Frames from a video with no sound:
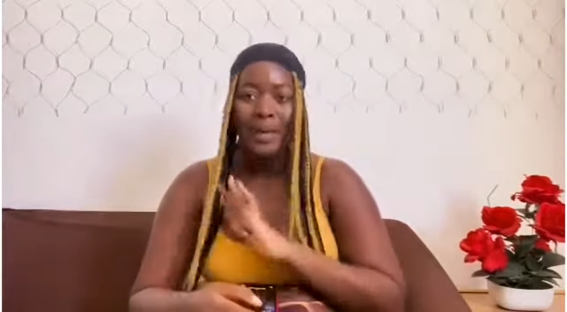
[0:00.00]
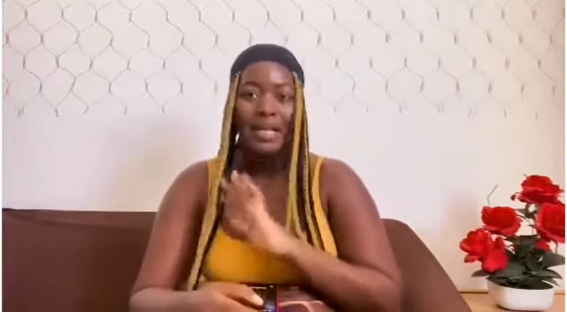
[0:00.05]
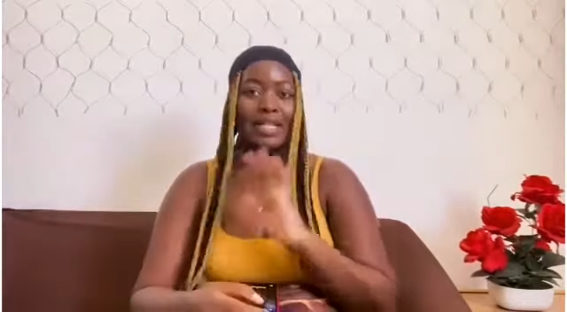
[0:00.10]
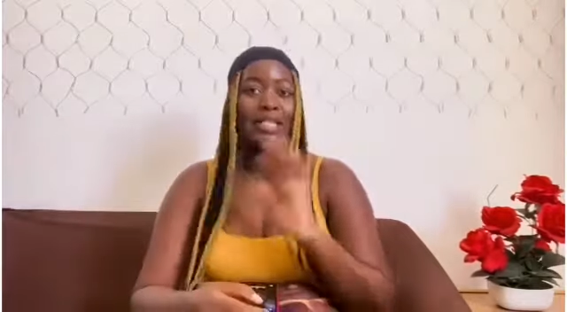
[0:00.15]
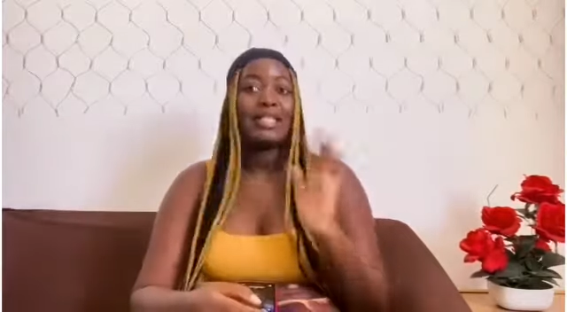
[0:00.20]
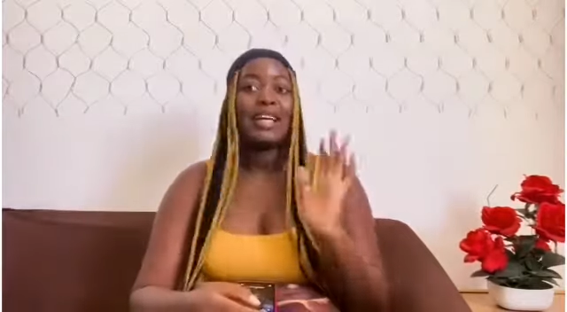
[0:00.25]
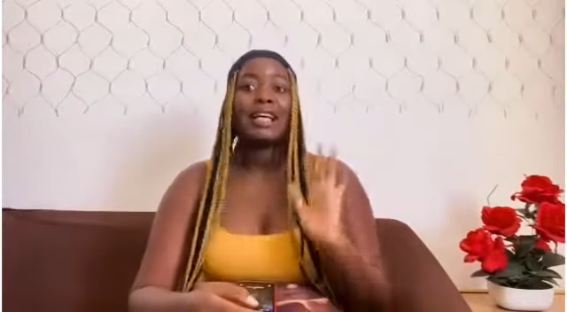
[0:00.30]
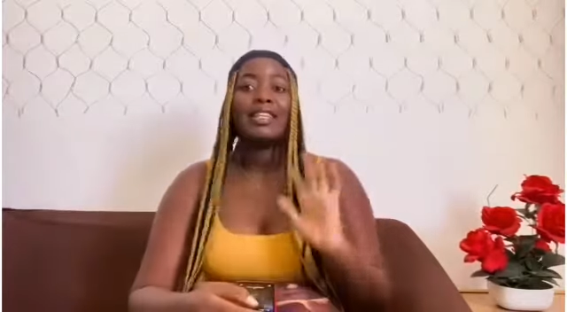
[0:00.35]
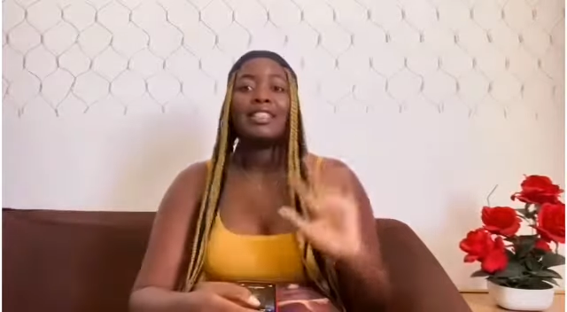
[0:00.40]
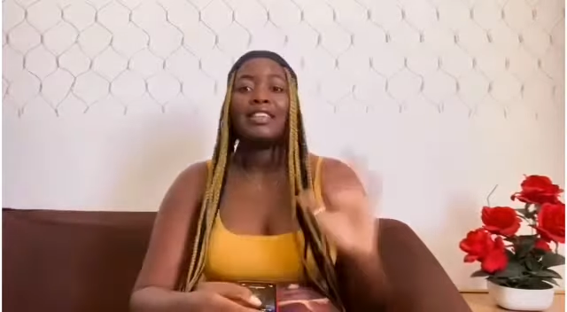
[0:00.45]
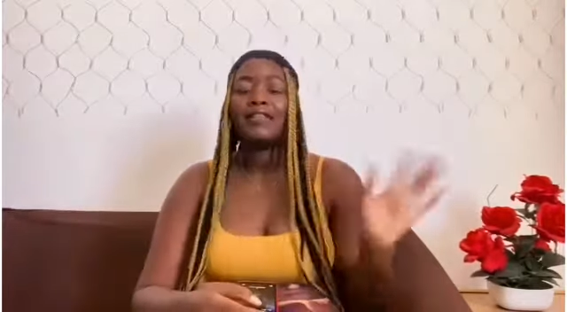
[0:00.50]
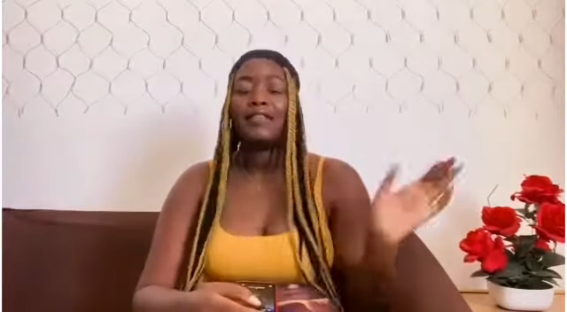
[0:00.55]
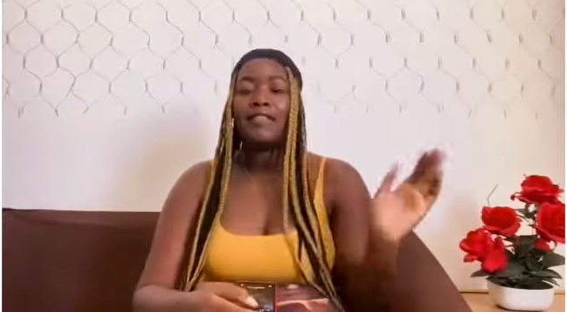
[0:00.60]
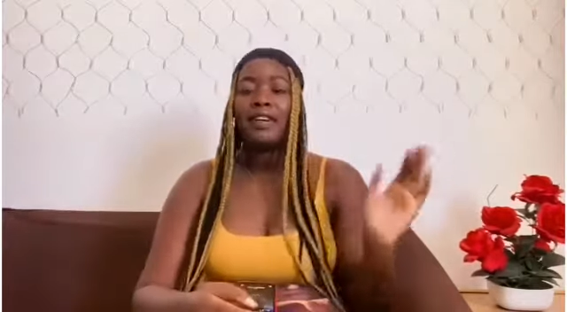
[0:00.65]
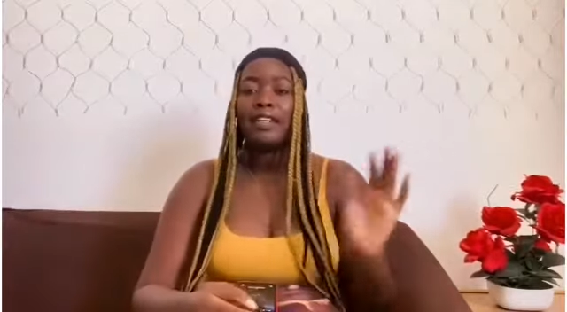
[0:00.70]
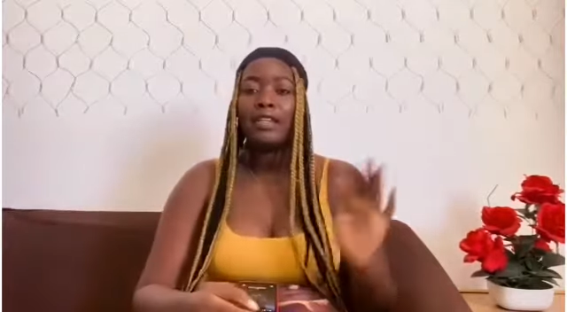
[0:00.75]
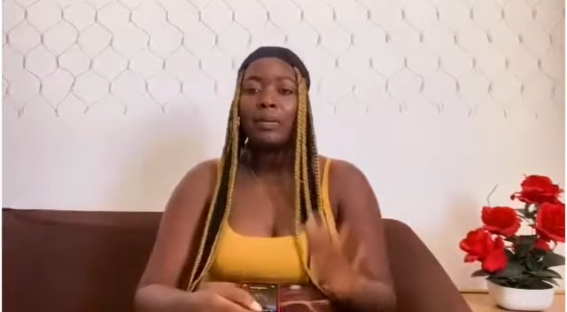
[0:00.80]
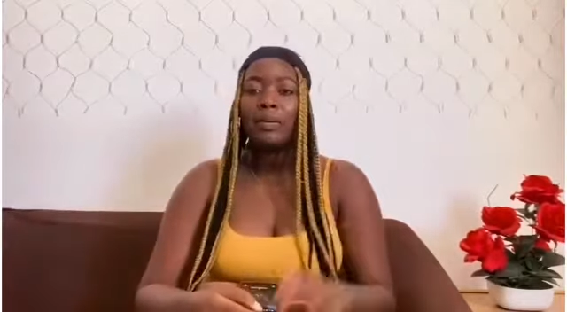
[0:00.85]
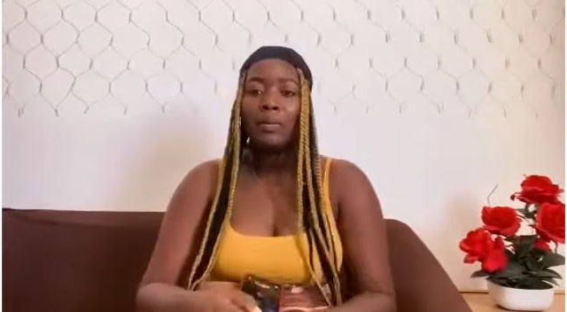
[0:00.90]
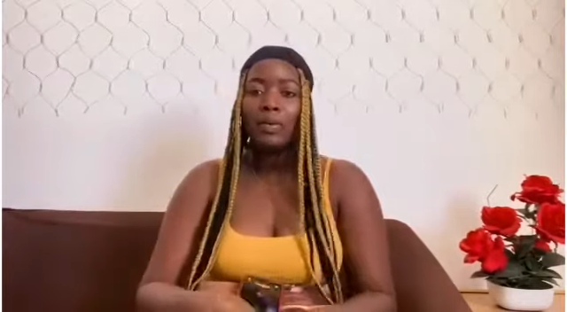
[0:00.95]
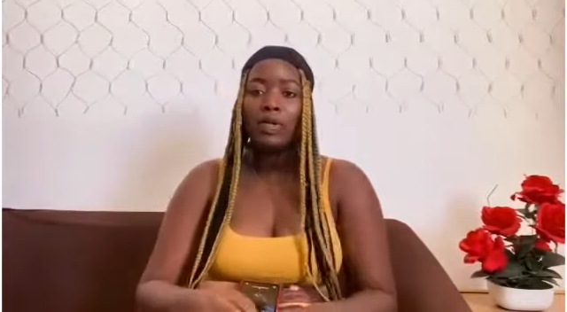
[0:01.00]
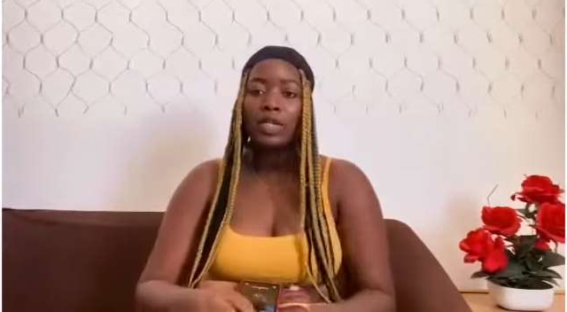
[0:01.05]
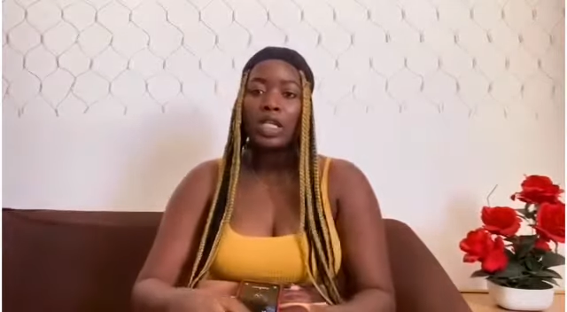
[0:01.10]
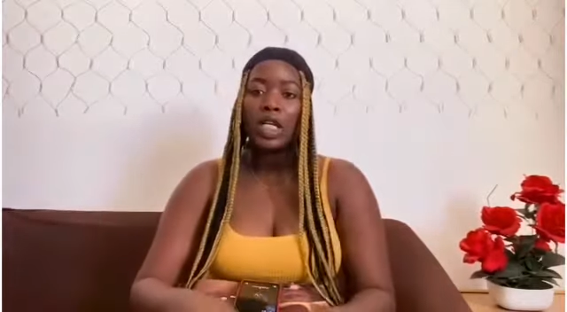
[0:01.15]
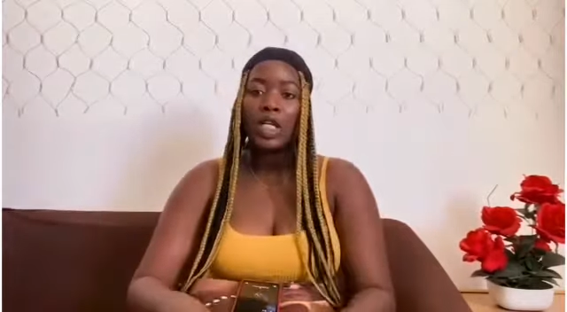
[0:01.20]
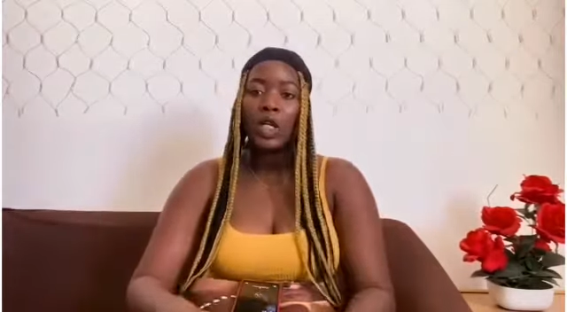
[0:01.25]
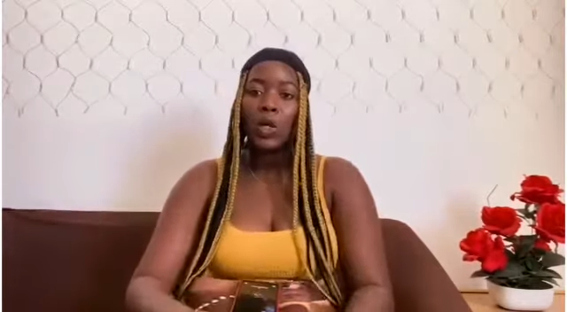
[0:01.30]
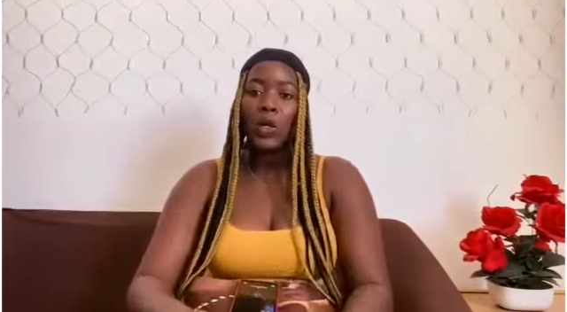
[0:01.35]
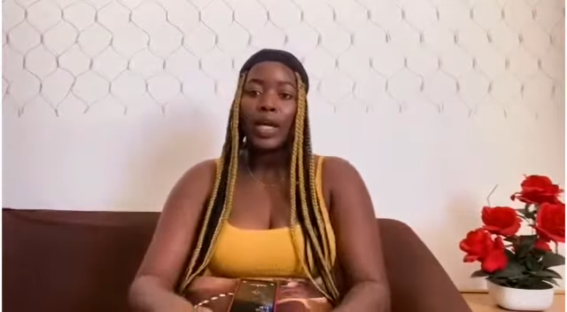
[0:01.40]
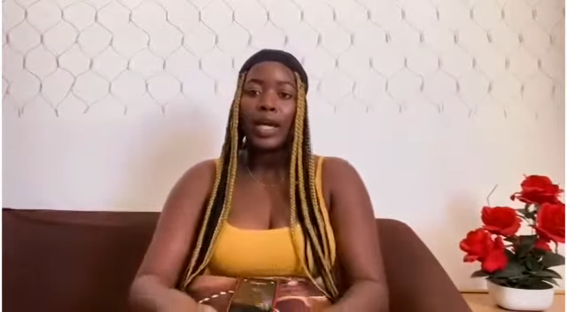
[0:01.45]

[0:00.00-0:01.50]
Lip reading: but as a funny person.